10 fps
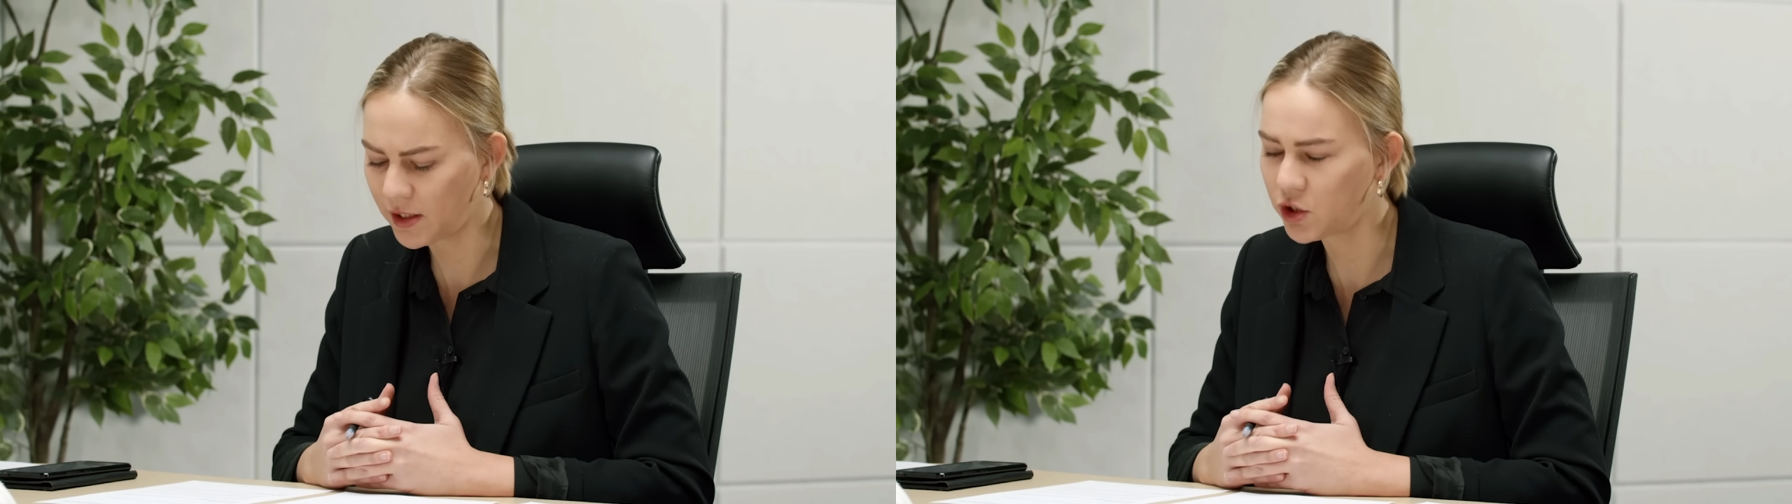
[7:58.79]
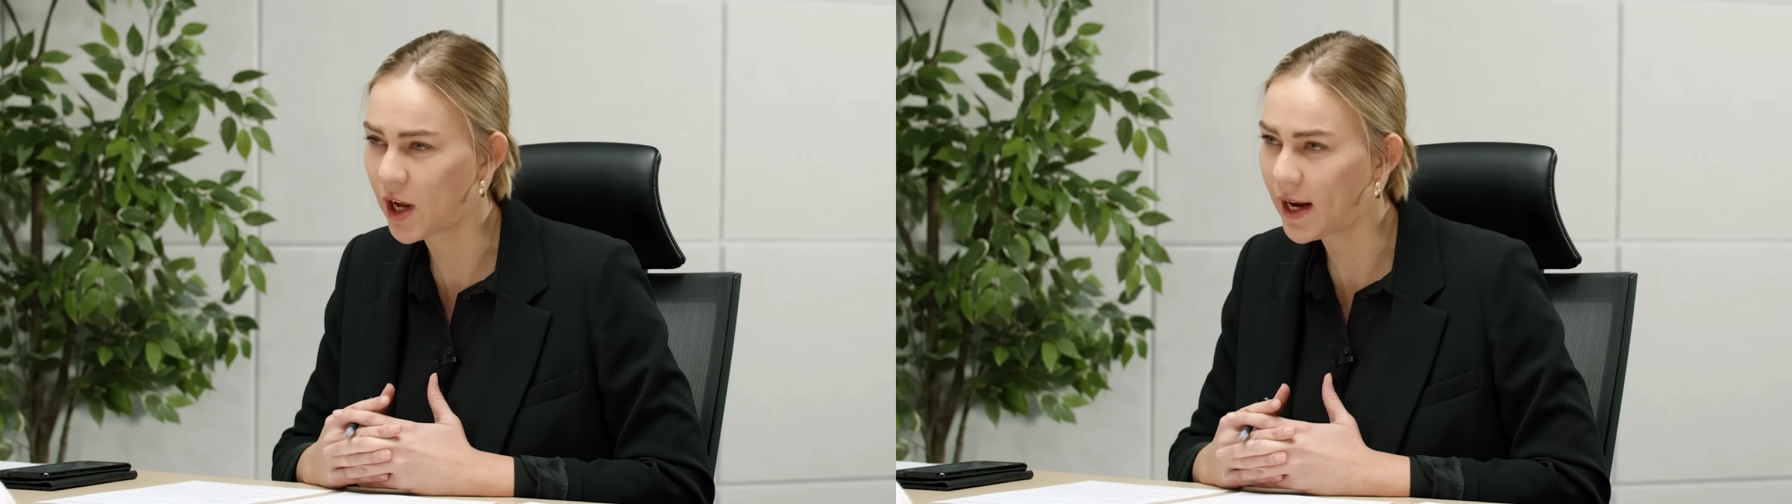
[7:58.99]

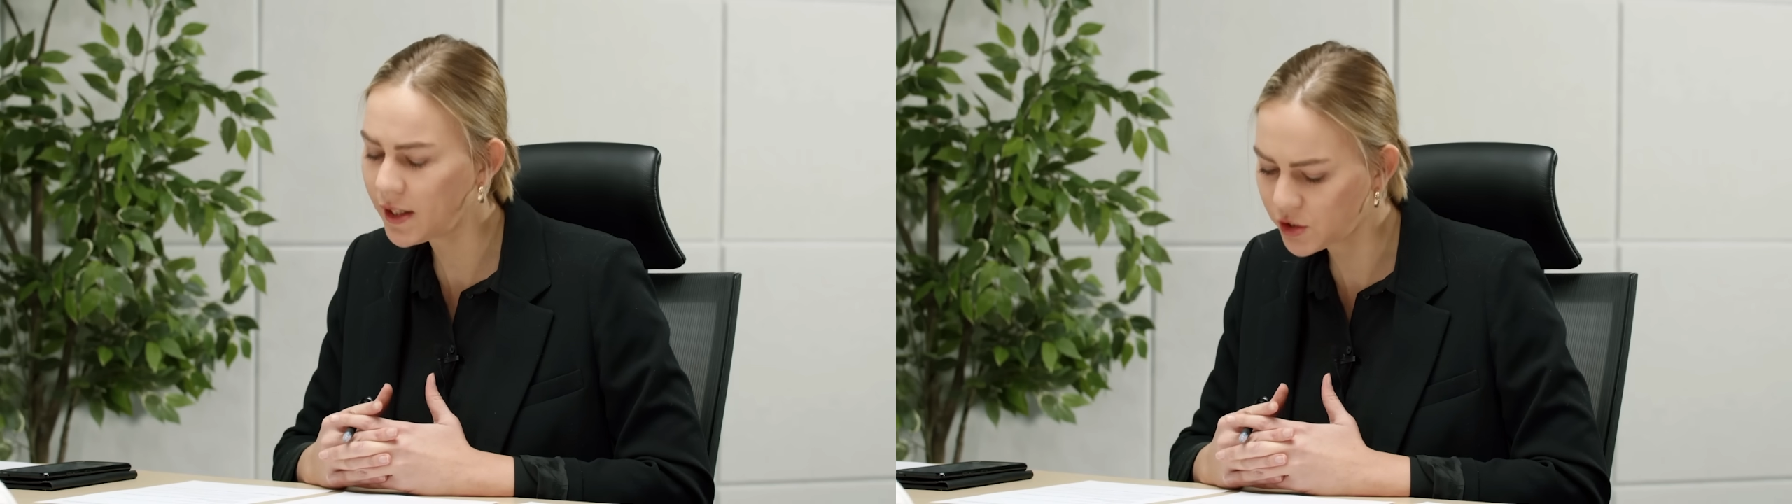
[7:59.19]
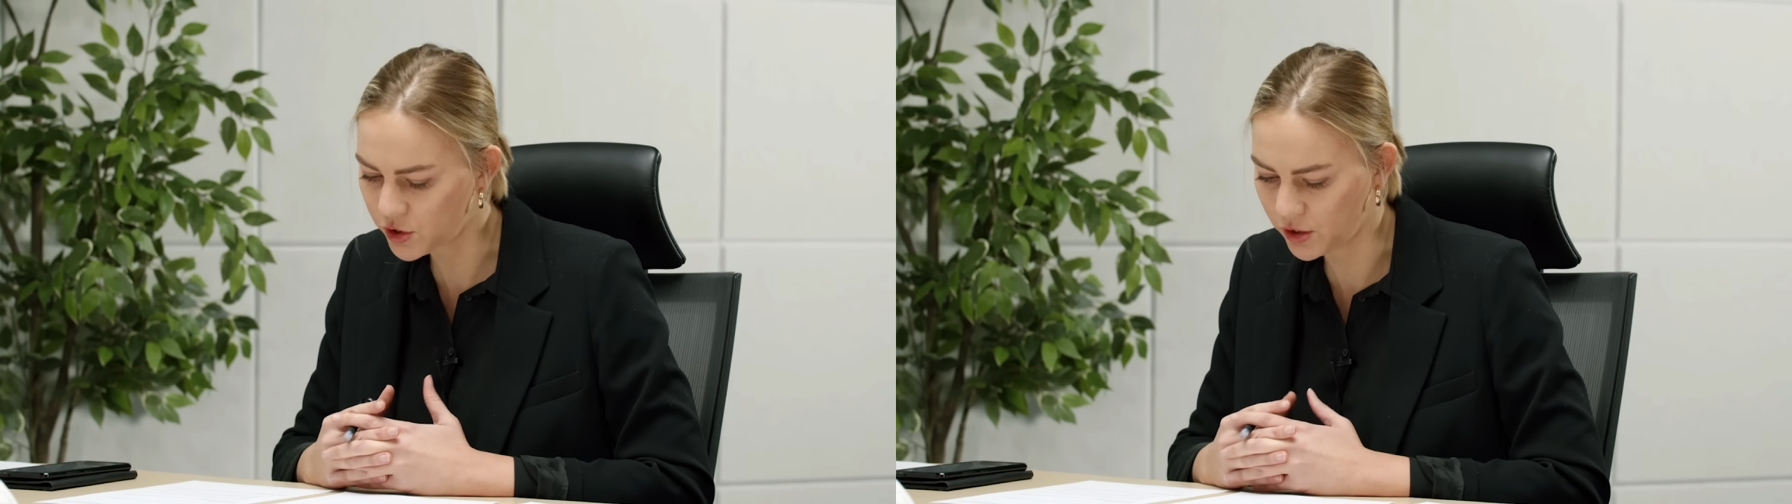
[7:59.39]

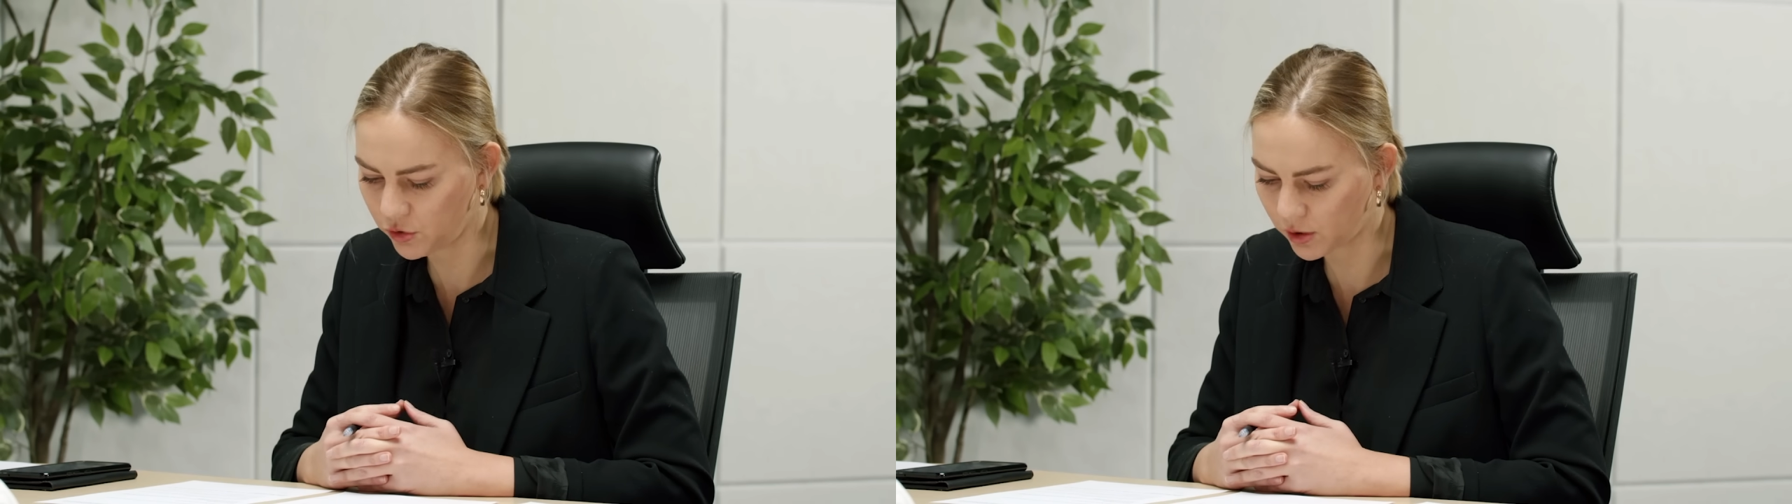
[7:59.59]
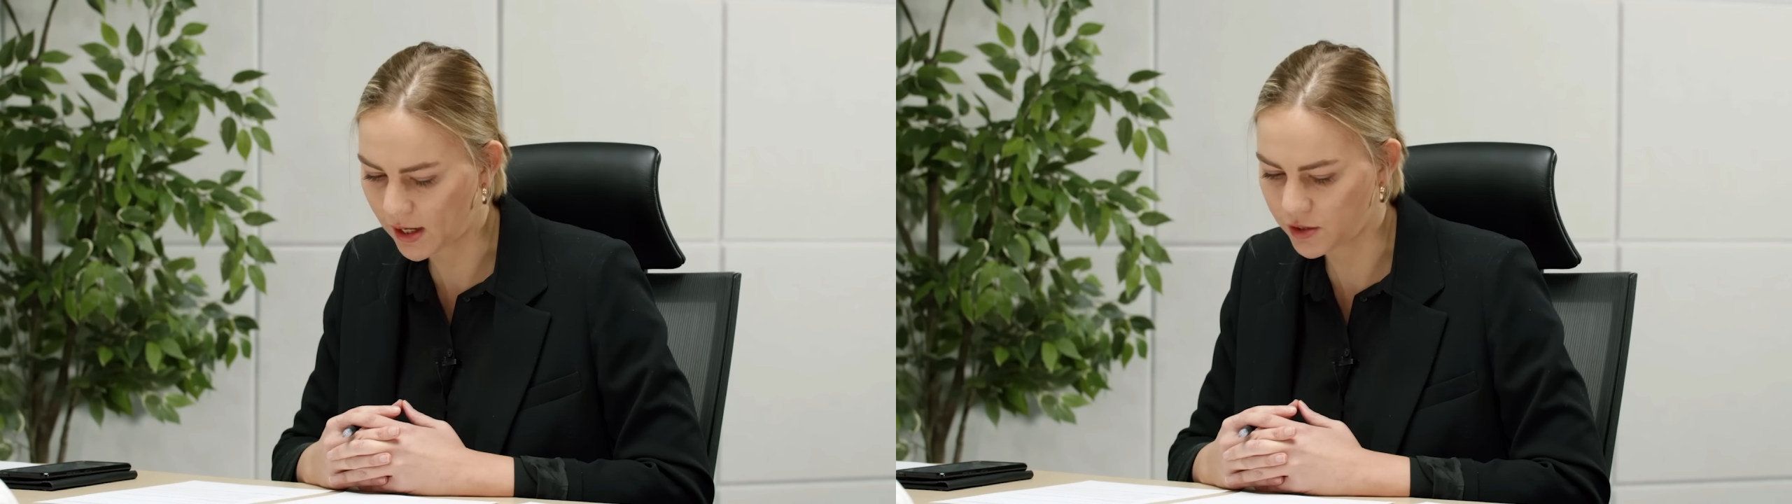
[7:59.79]
changed in
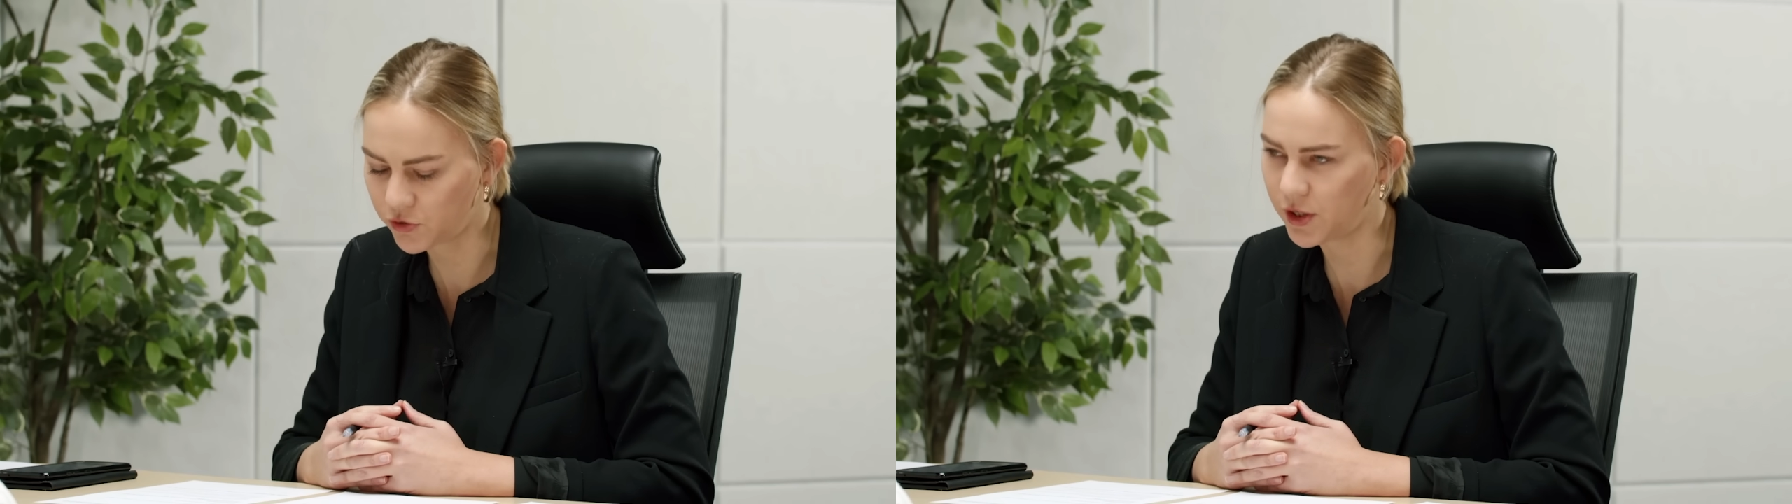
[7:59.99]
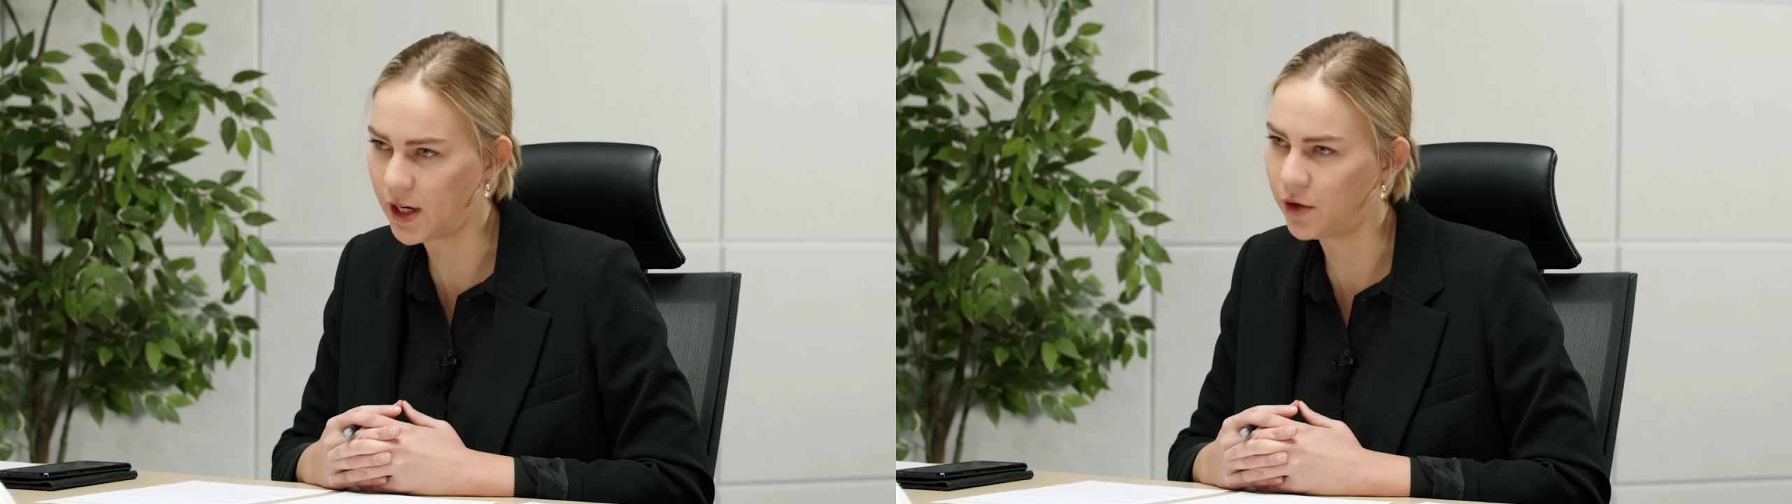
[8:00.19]
your
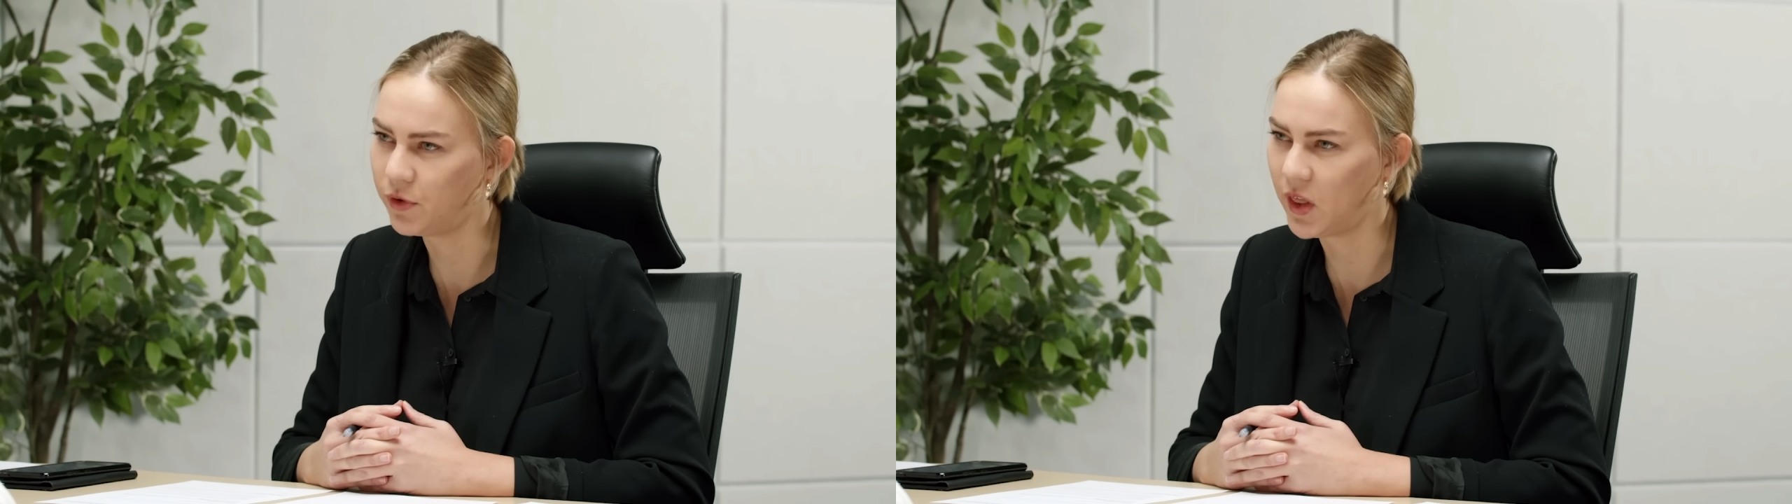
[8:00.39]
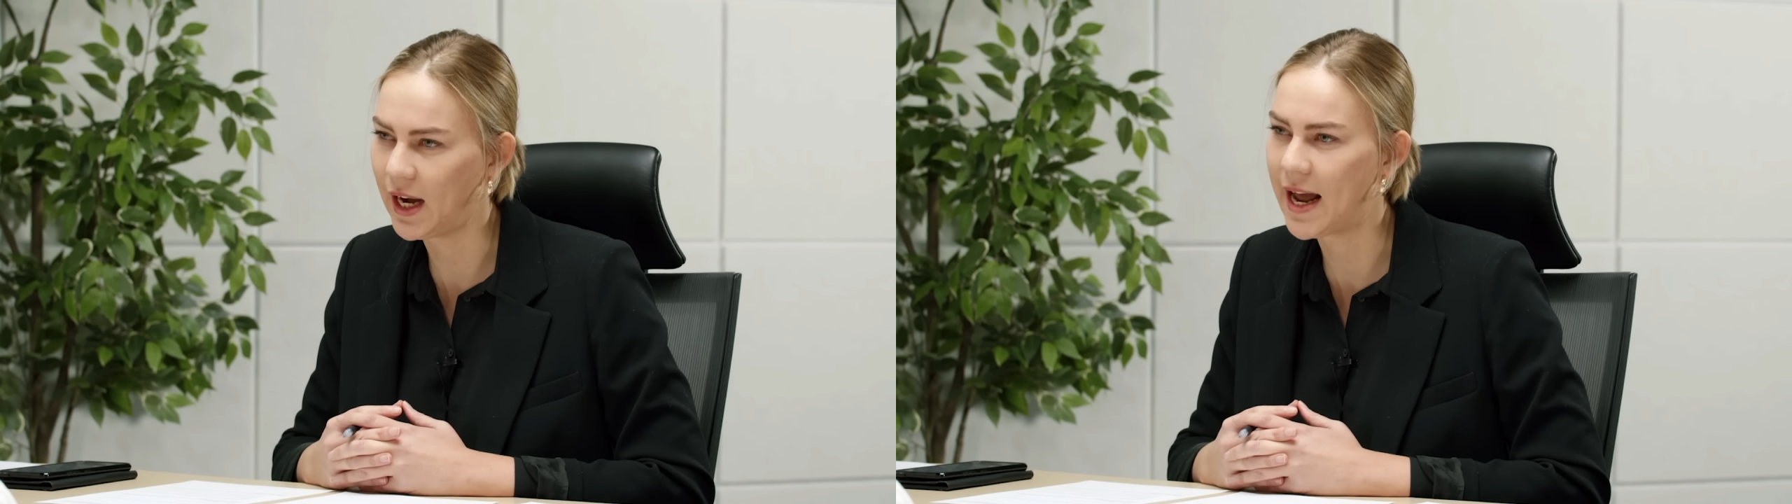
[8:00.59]
country
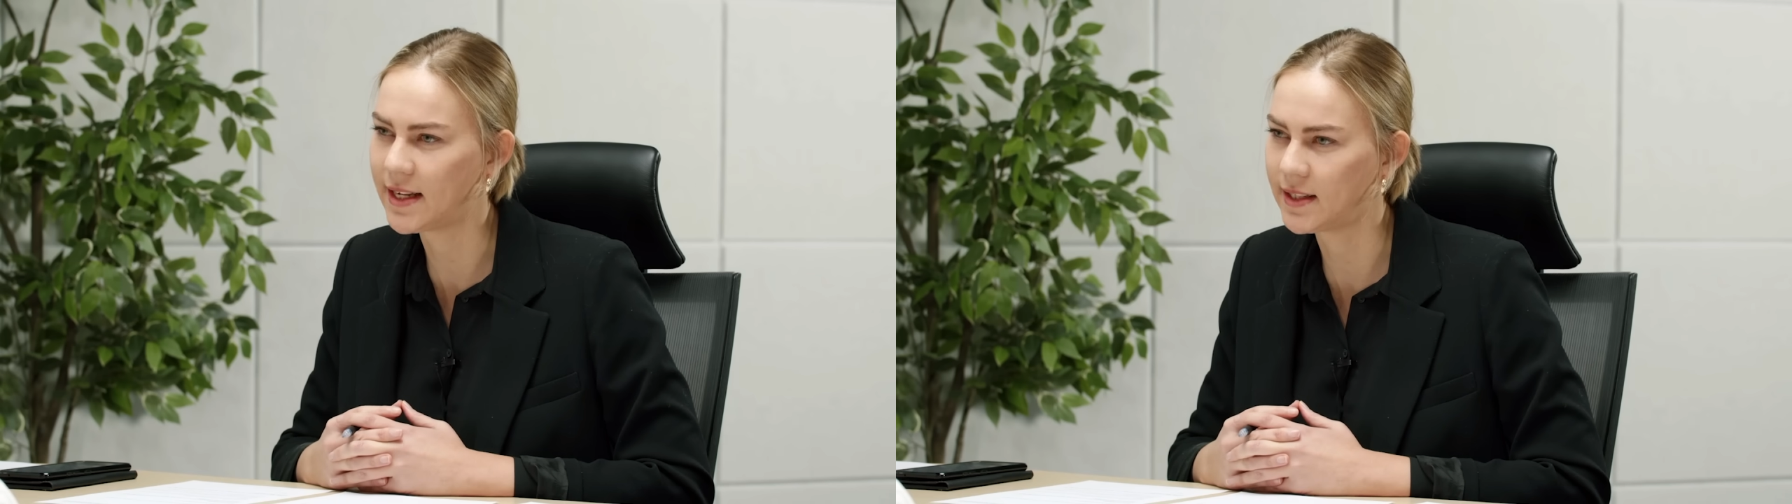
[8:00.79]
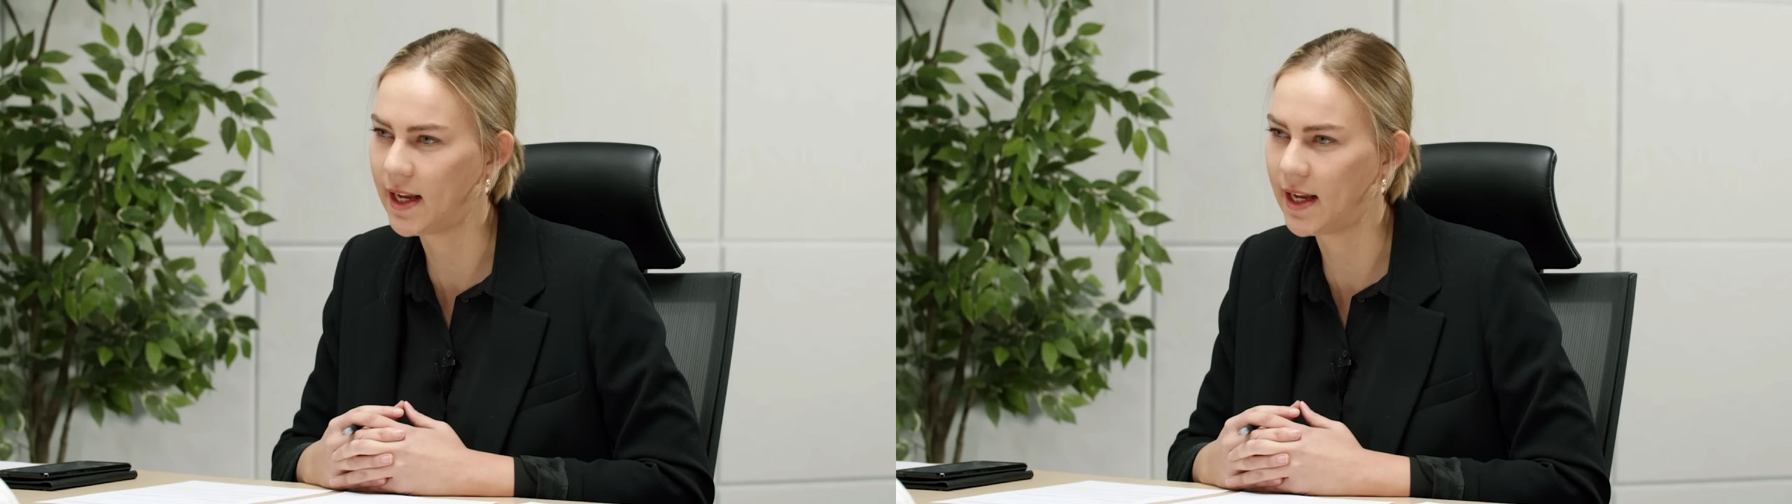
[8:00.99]
over the last